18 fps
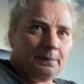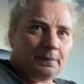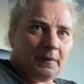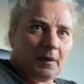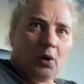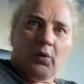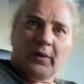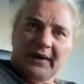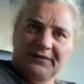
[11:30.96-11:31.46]

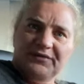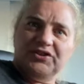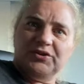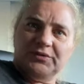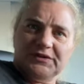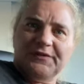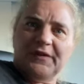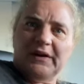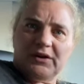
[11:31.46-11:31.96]
All we have to do
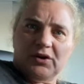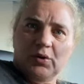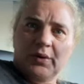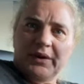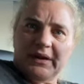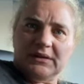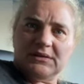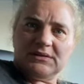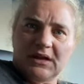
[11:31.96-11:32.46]
is find an
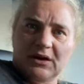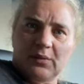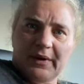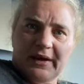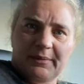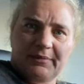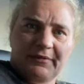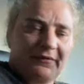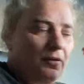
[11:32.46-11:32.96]
audience and a way
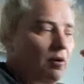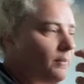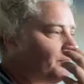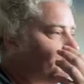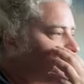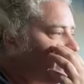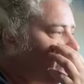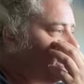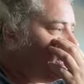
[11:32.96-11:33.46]
to perform.
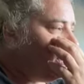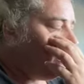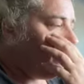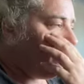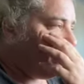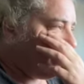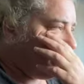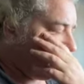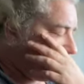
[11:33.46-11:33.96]

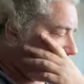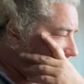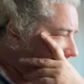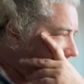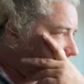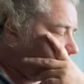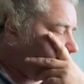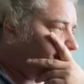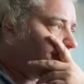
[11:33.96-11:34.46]
It'll
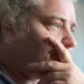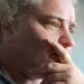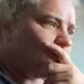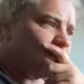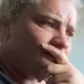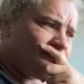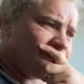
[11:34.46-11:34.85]
be